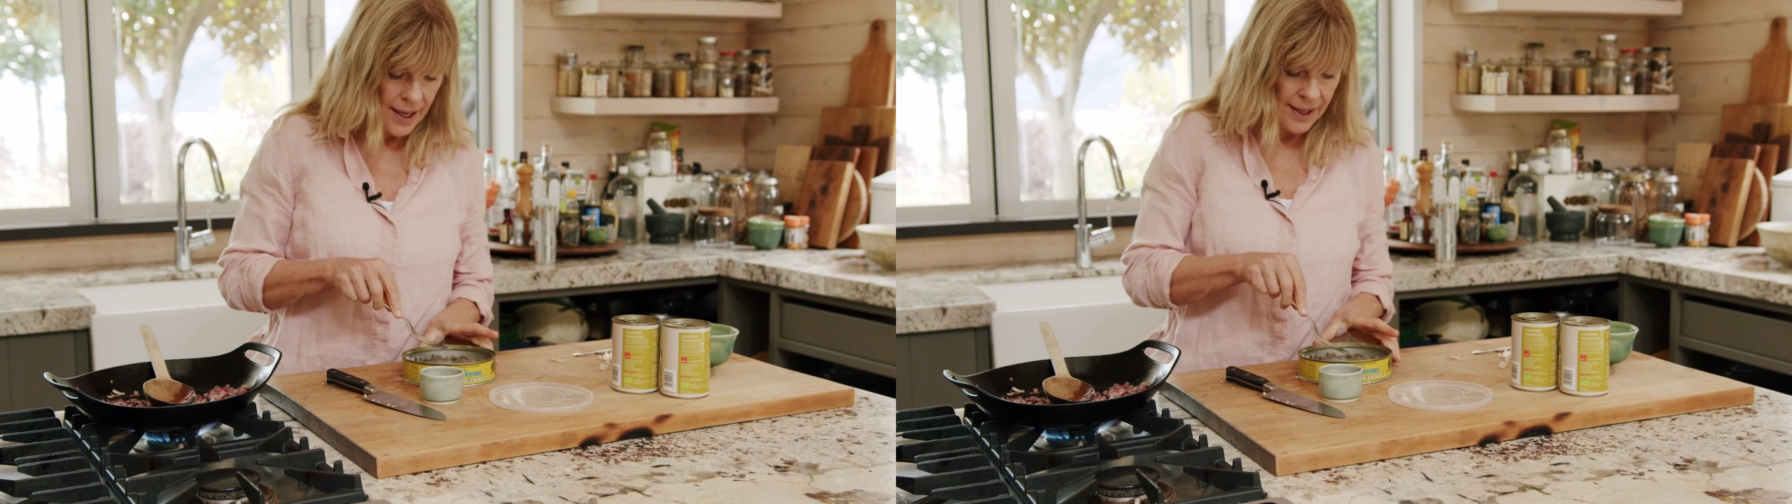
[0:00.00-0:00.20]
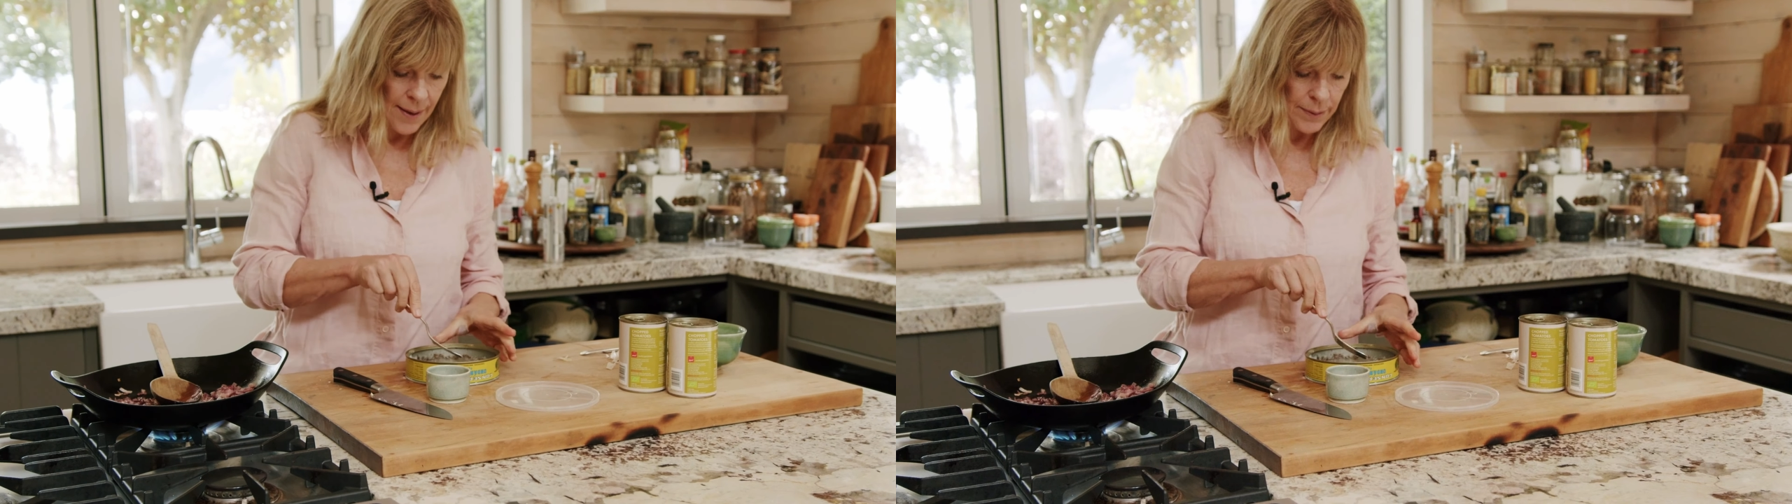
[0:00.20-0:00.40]

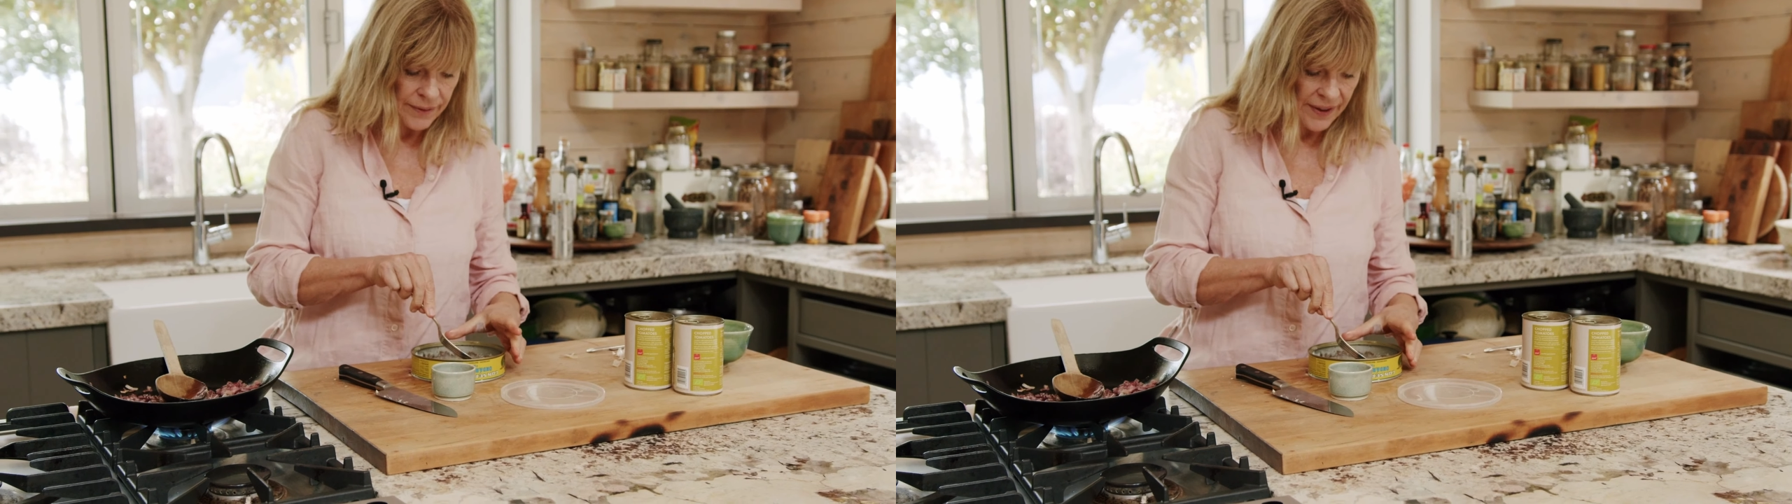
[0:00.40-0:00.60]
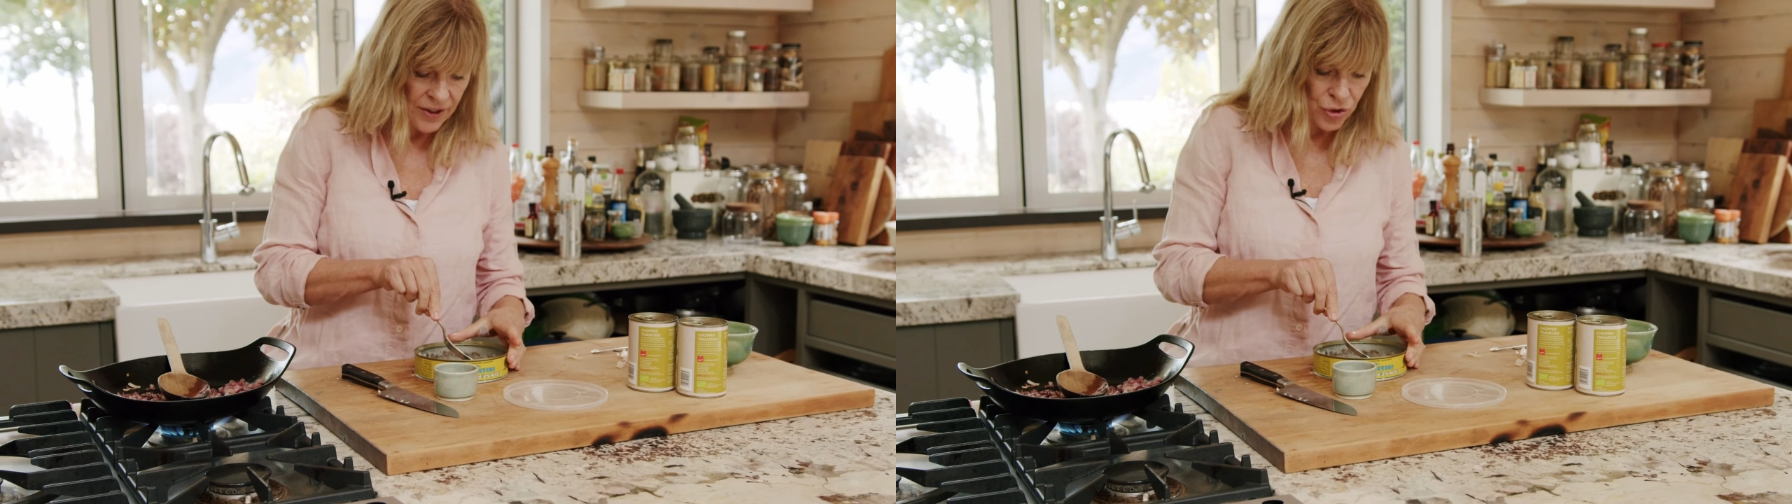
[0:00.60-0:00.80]
a couple
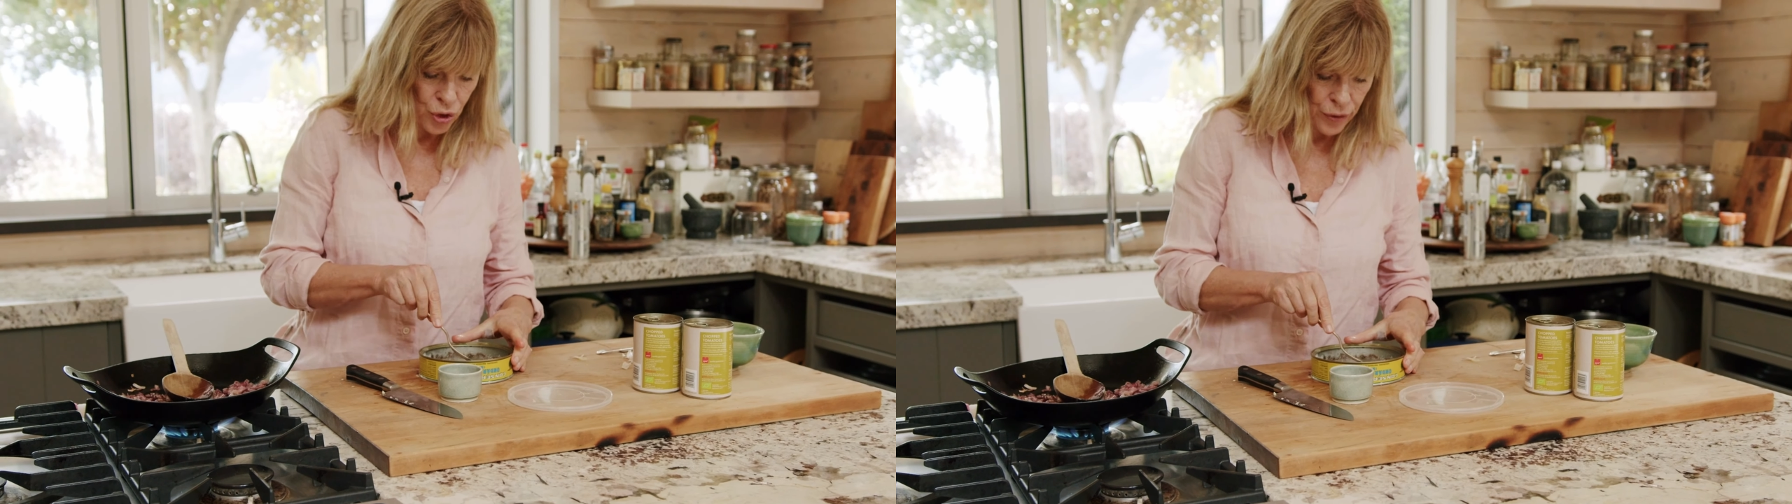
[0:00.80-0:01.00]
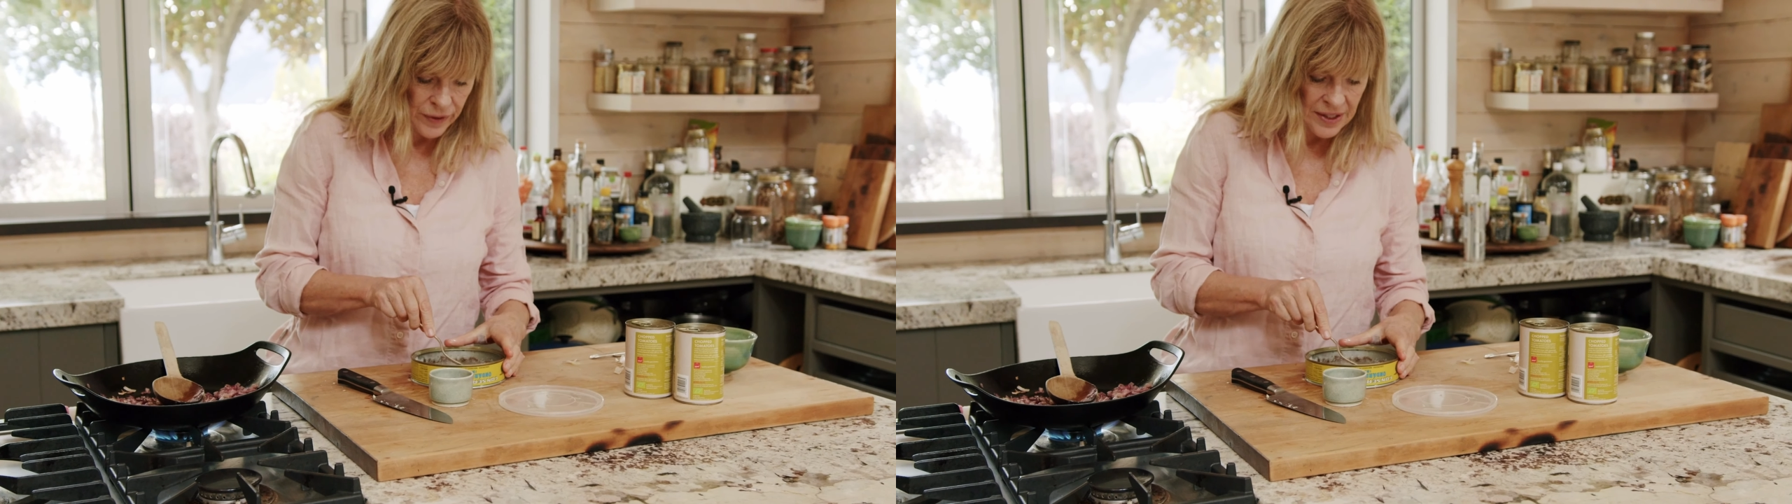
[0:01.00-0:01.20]
of
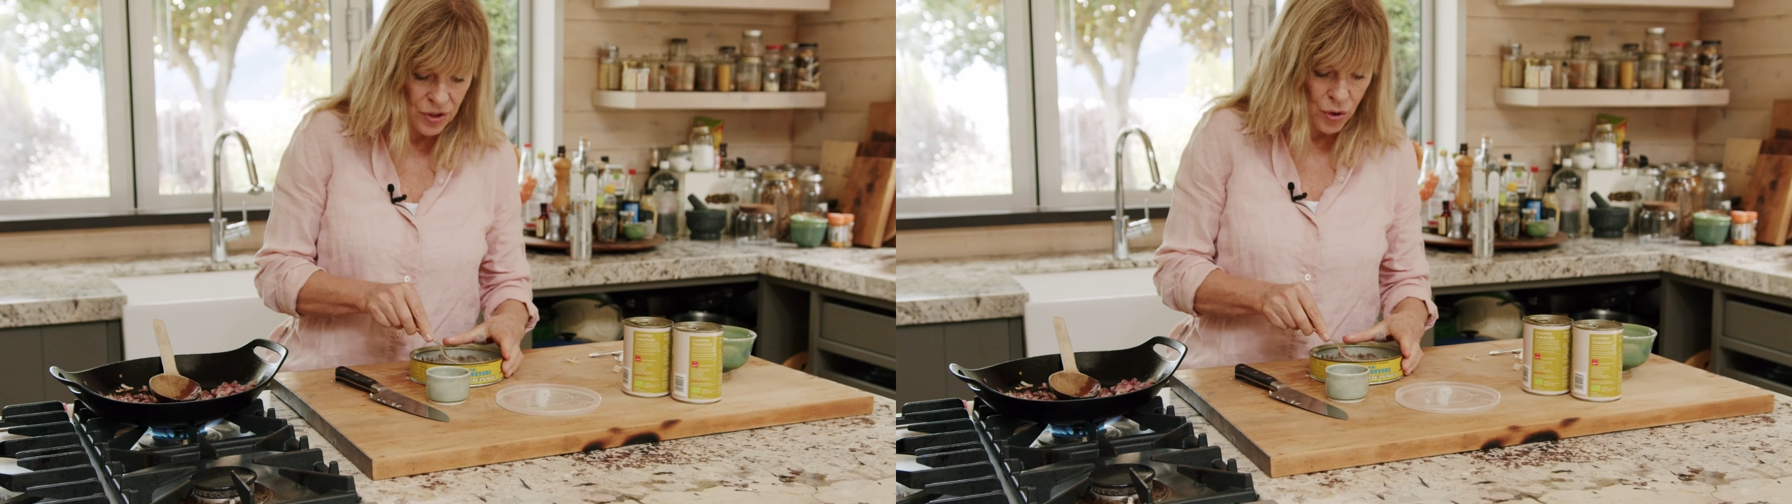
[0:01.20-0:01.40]
anchovies.